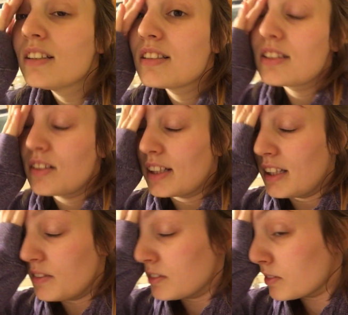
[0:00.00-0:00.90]
so like
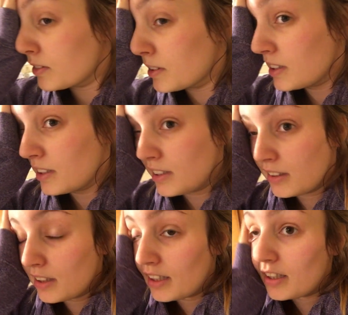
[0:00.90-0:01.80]
it was
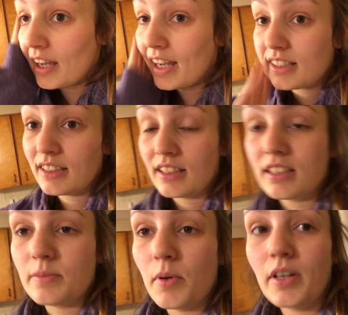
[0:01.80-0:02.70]
really like hectic
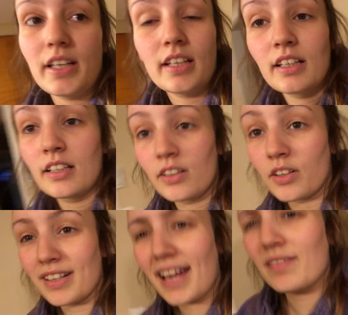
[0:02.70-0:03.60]
this morning.
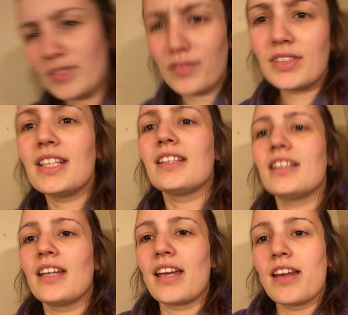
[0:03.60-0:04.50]
Or 9:15
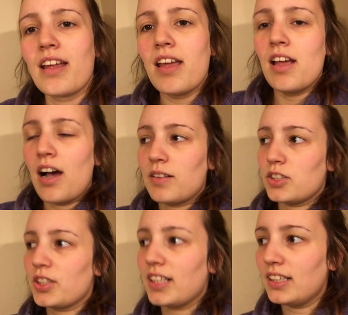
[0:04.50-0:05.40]
he ate. I
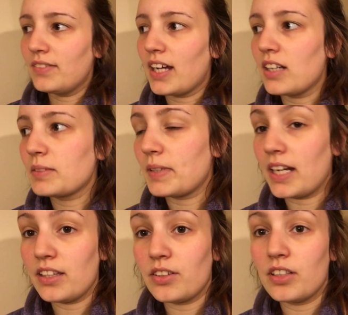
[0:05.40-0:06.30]
was trying to leave the house by
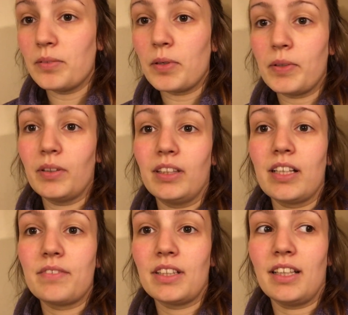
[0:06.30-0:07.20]
9:30, but we only
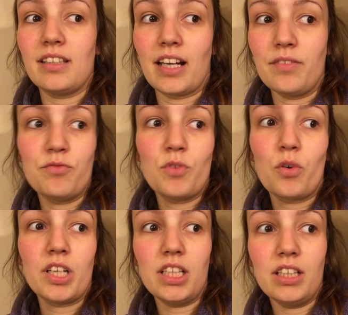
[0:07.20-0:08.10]
left at like
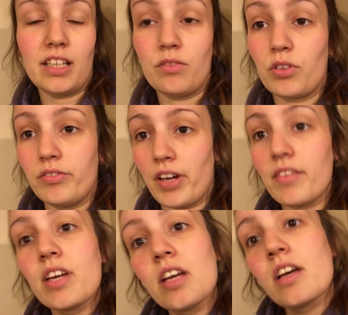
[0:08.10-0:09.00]
9:40, 9:45.
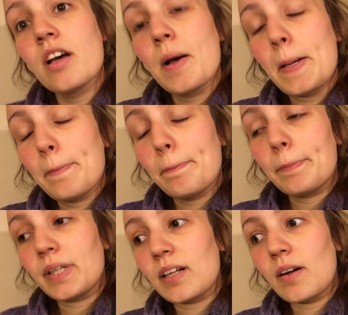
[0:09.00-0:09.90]

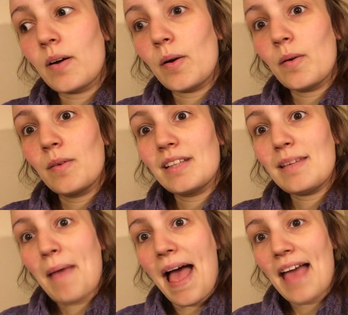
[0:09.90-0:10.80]
But
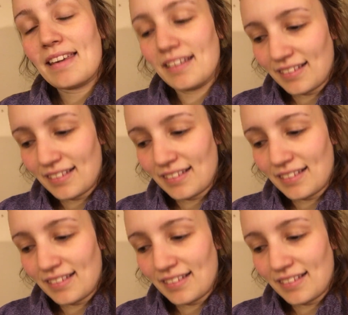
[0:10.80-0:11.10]
holy mac.